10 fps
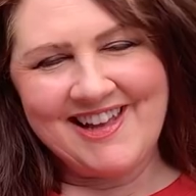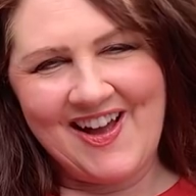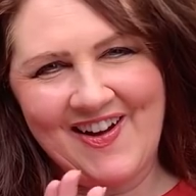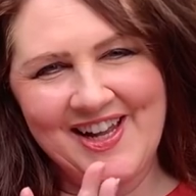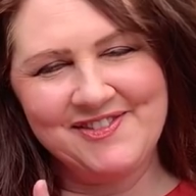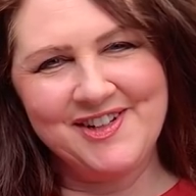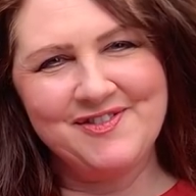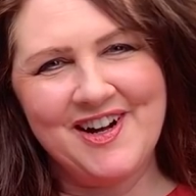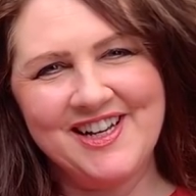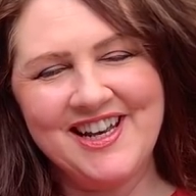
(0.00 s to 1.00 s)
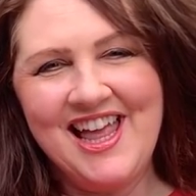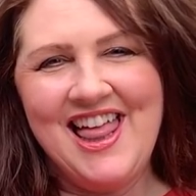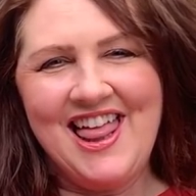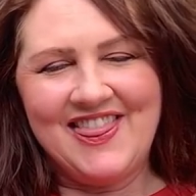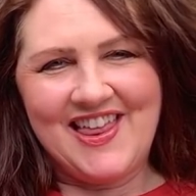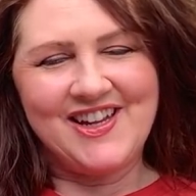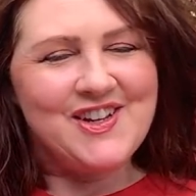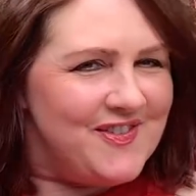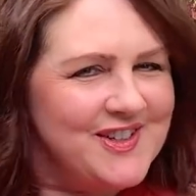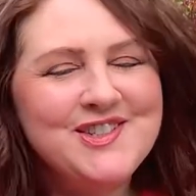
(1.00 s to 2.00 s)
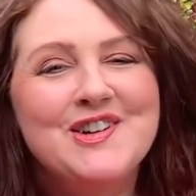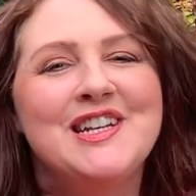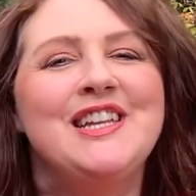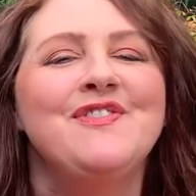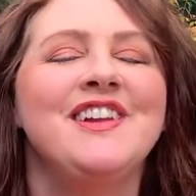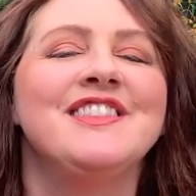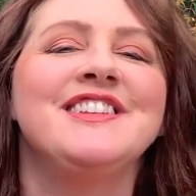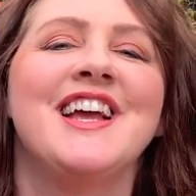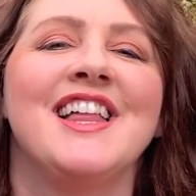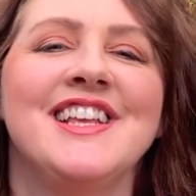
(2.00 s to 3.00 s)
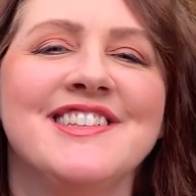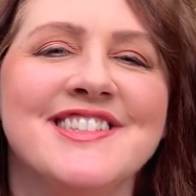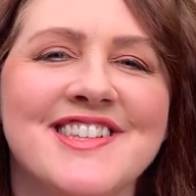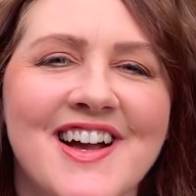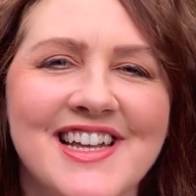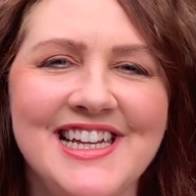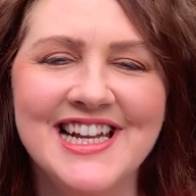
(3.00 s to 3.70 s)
Hi everyone, thank you for joining me on the Dahlia Society.